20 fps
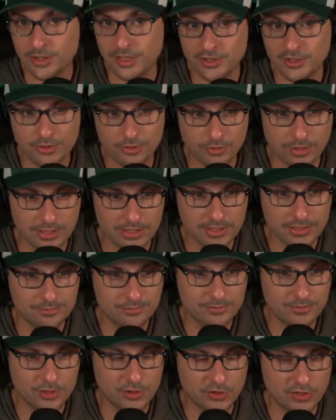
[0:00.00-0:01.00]
They should really
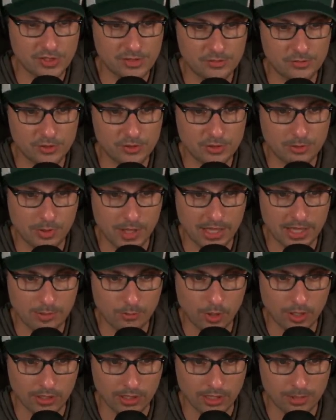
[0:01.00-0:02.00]
you should you should buy
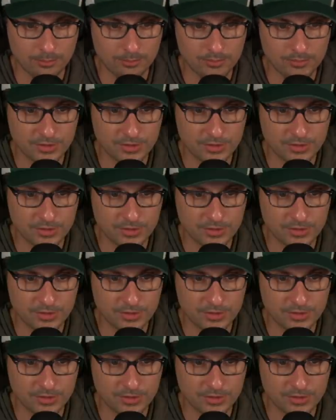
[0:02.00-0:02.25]
them all up